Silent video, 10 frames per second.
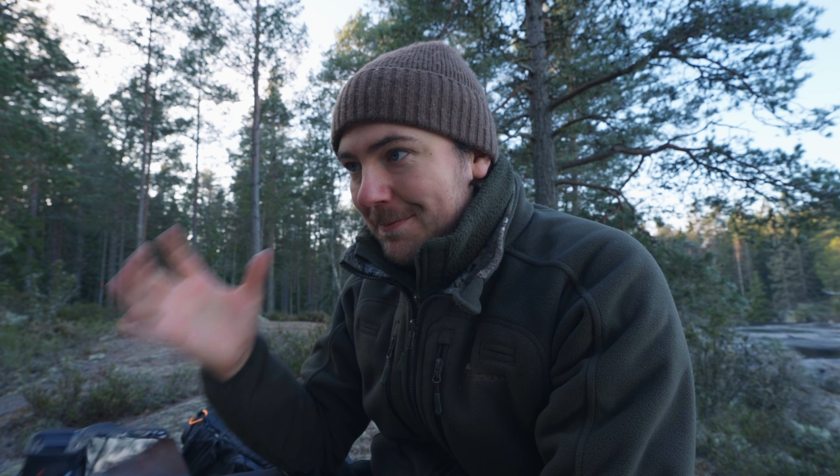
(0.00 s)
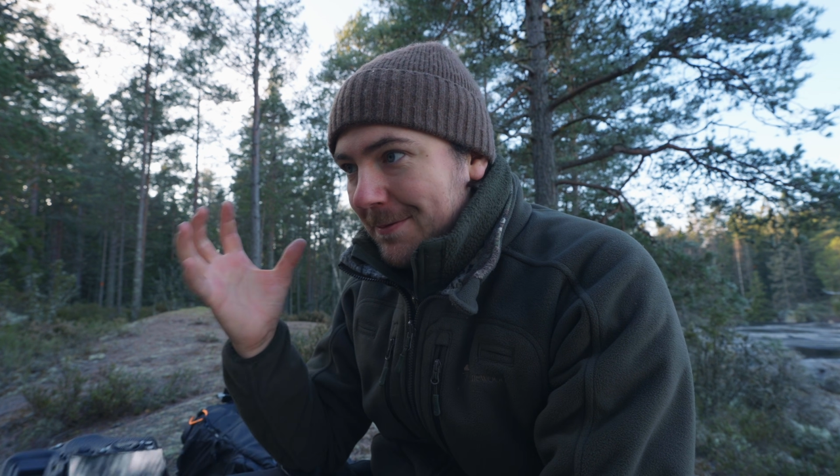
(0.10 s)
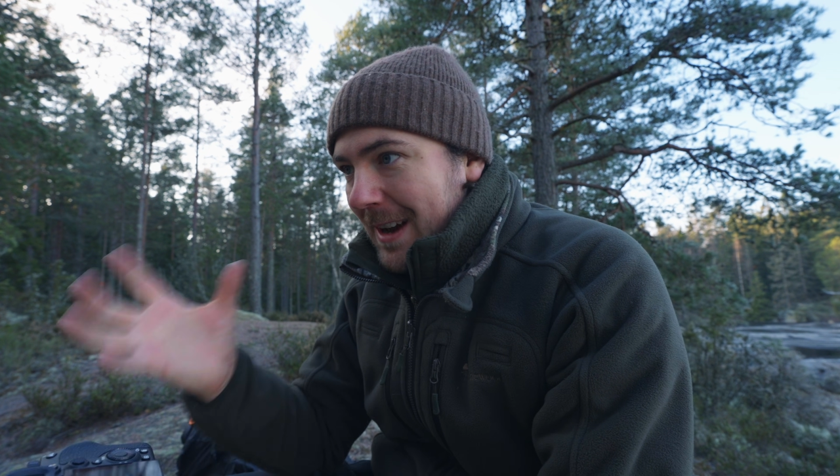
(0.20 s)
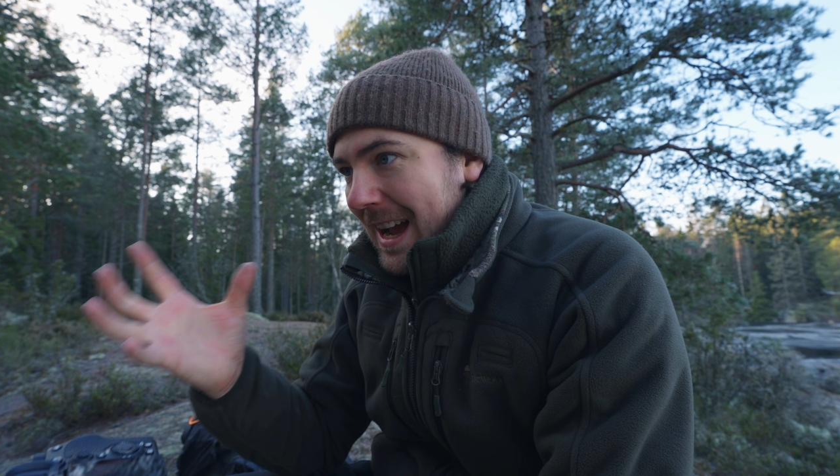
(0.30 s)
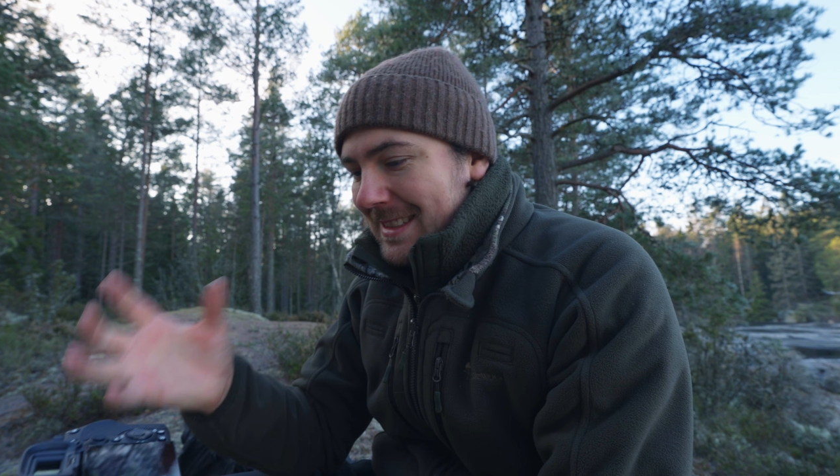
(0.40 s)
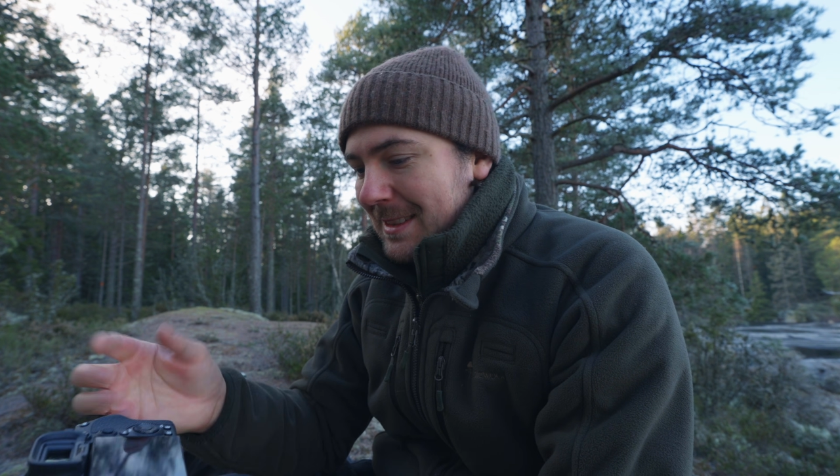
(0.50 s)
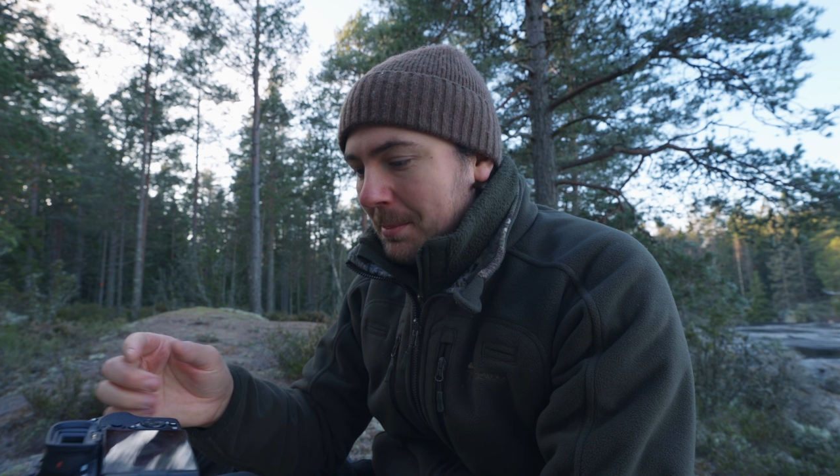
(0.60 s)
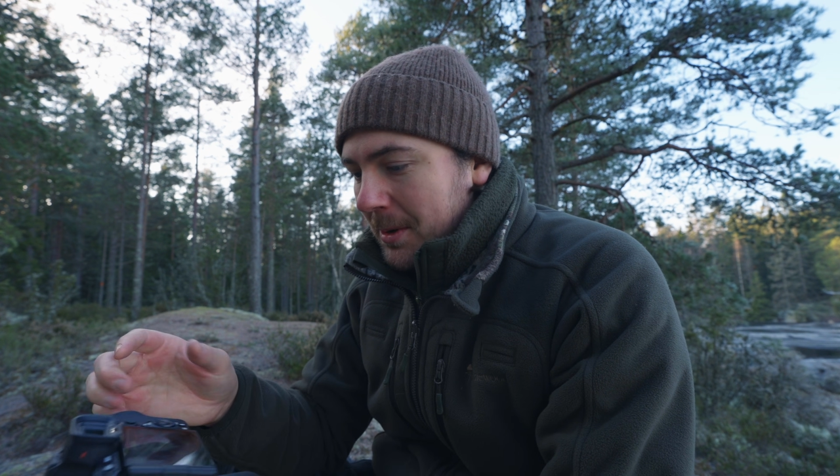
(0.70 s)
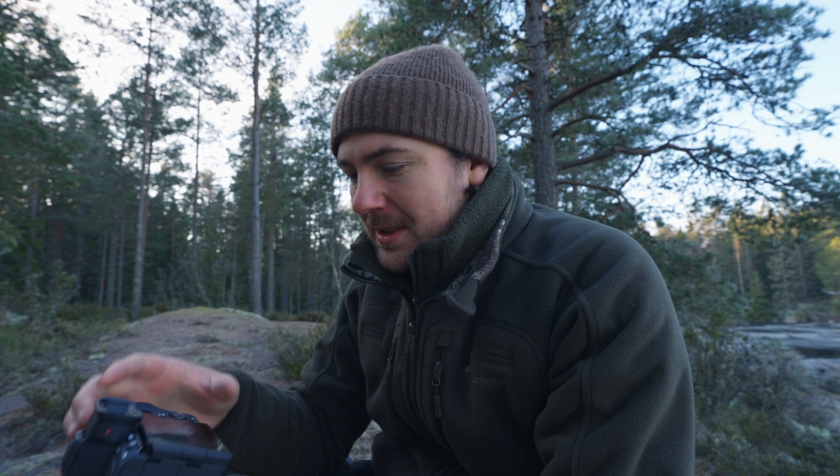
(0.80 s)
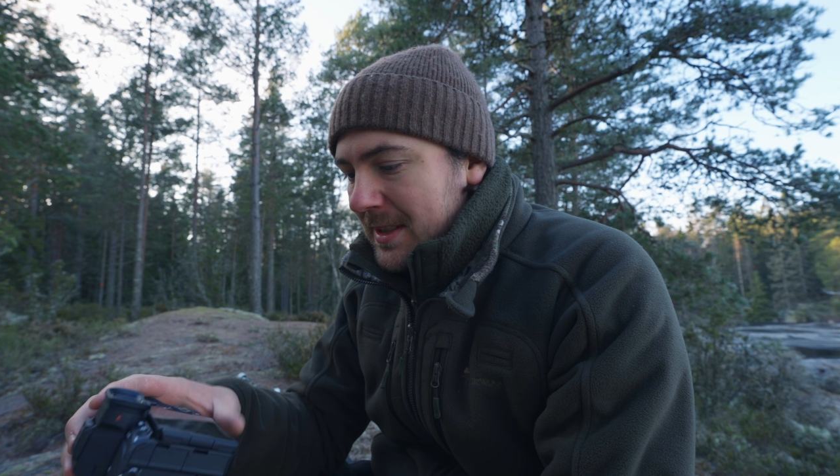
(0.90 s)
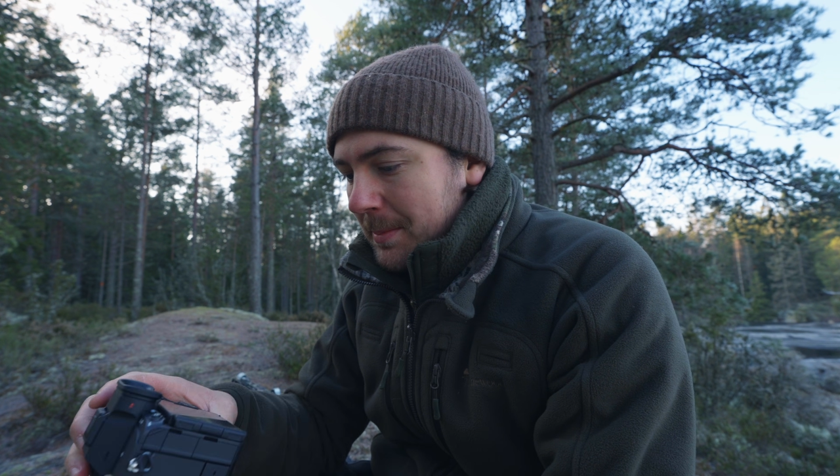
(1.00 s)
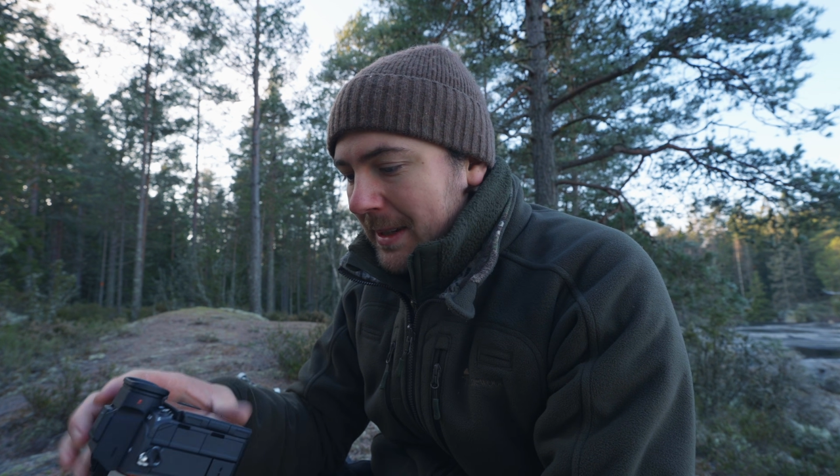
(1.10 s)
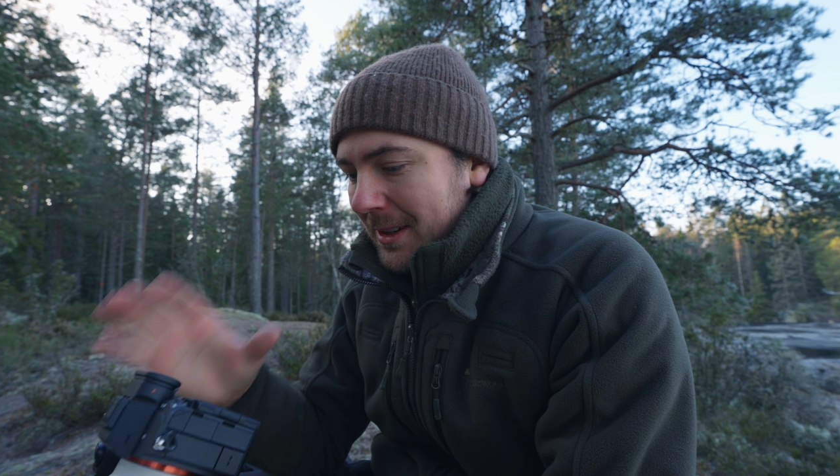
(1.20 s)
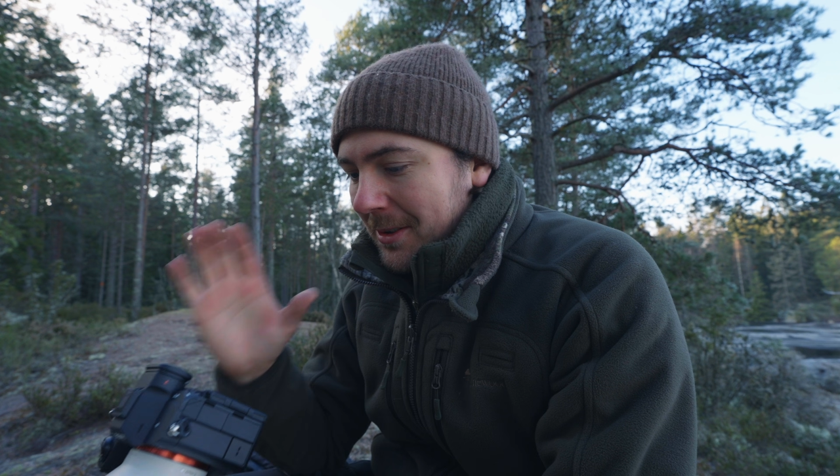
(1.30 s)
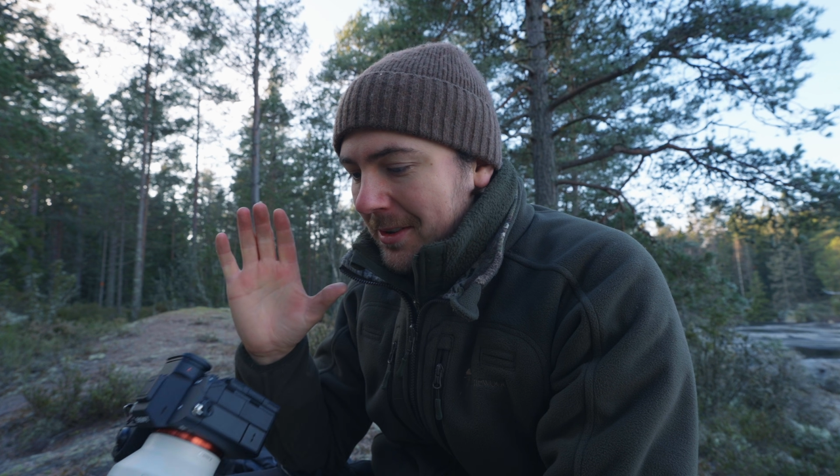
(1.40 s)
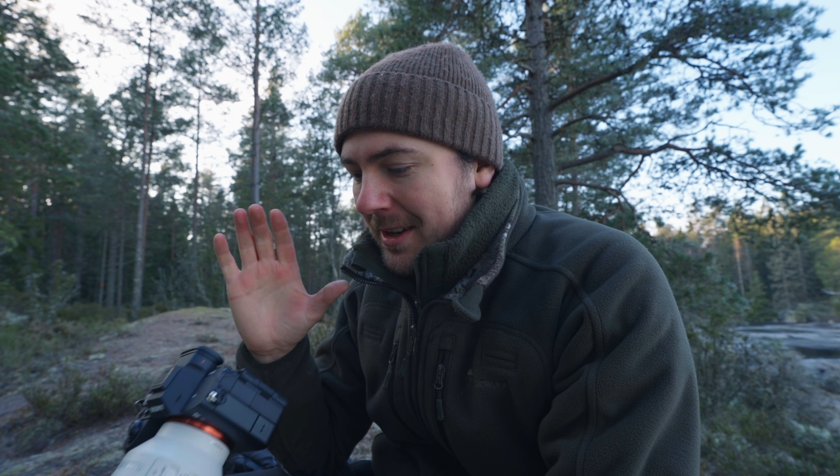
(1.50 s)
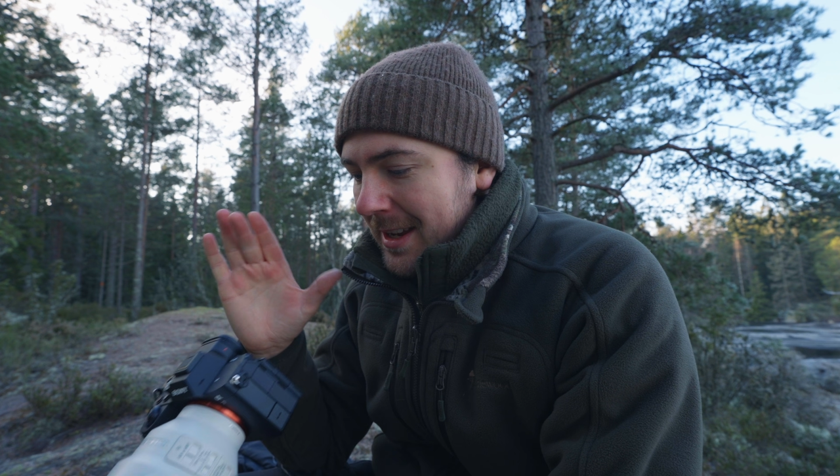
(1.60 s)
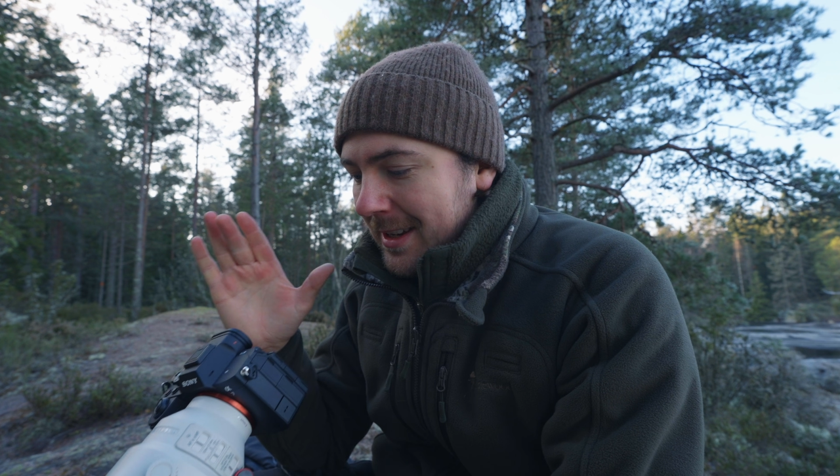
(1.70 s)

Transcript: fast burst speed on